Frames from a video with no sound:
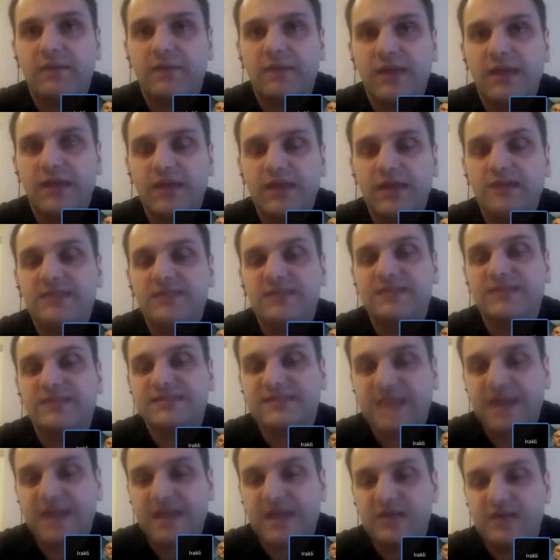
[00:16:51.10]
in the
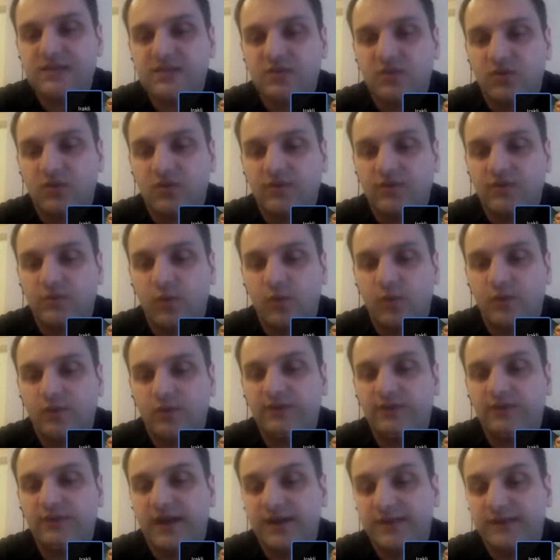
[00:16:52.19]
sense of what
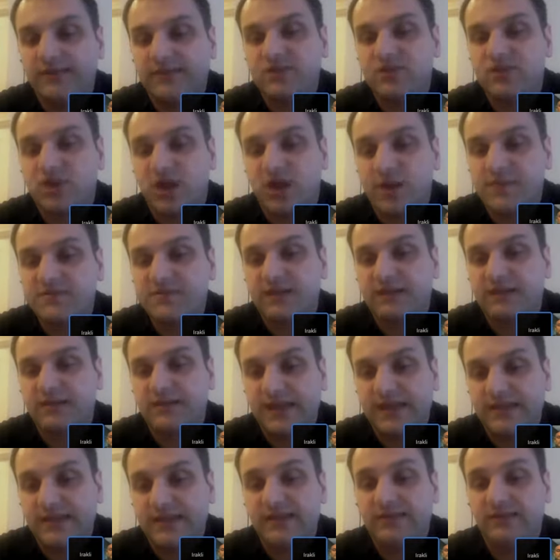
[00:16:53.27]
are the jobs that
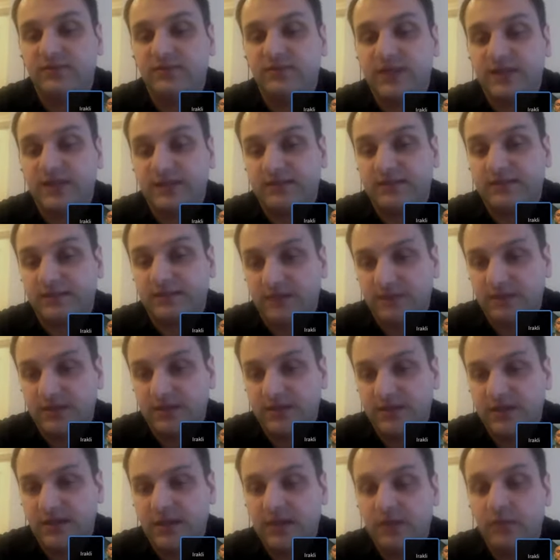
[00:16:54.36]
they need to get done,
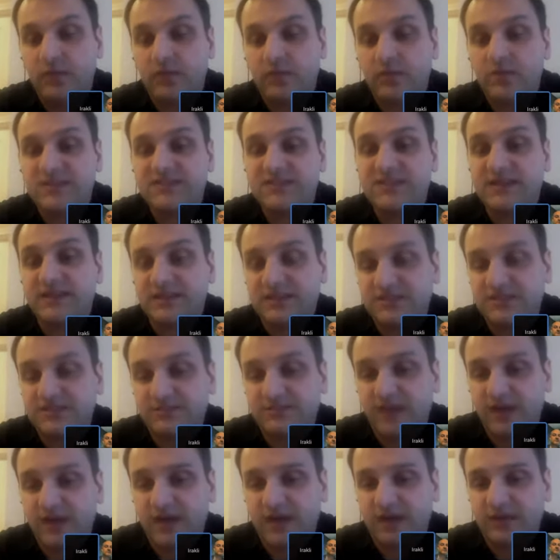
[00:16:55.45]
and when we
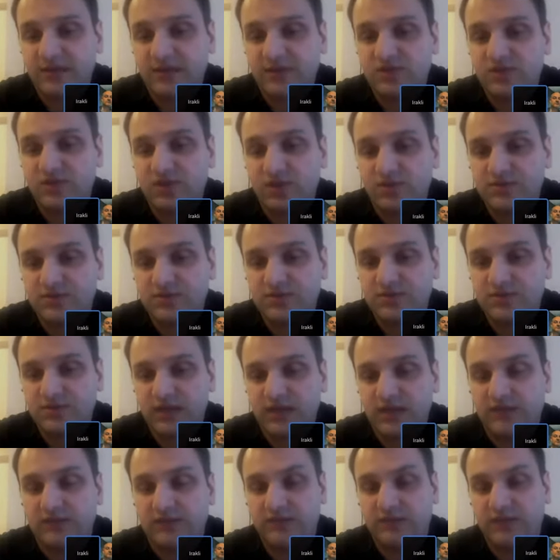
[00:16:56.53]
satisfy these jobs
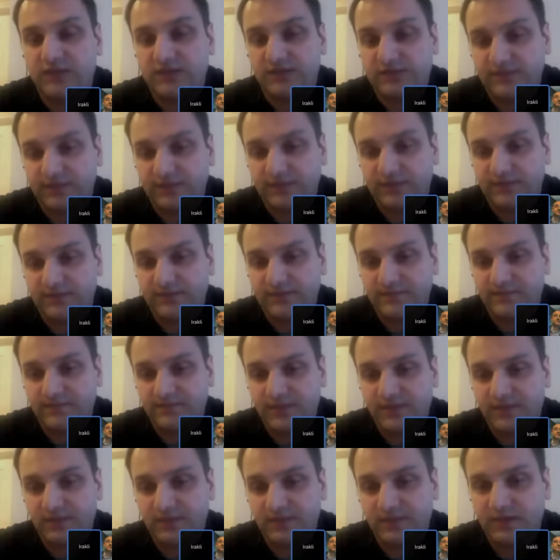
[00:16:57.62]
to get done,
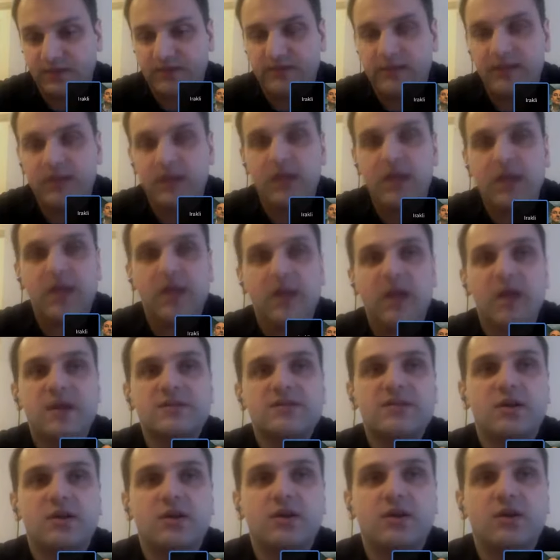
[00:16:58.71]
right?
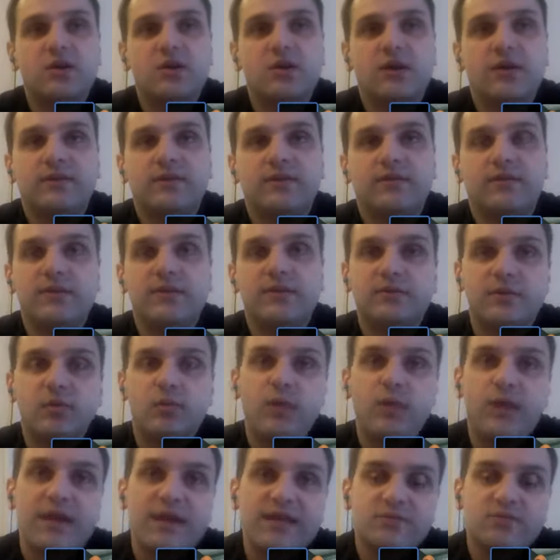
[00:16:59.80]
So the
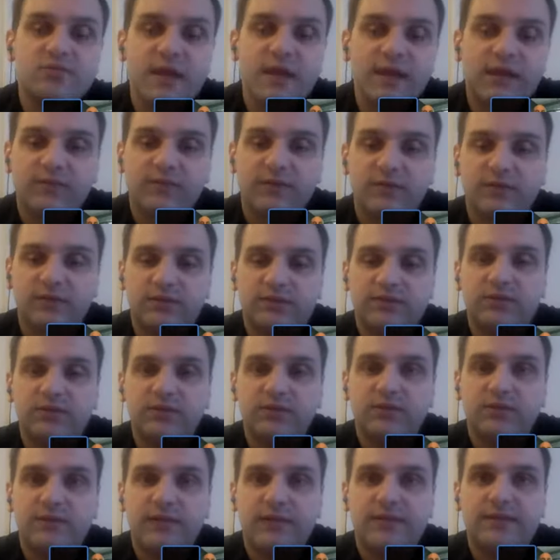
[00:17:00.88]
way it's relevant to
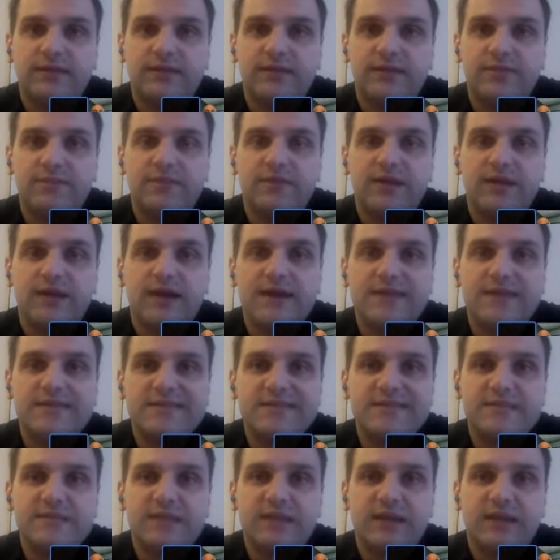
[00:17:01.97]
linked APIs
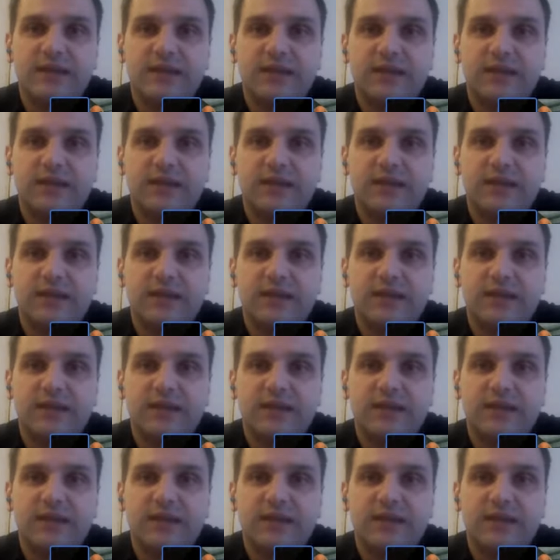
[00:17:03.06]
is that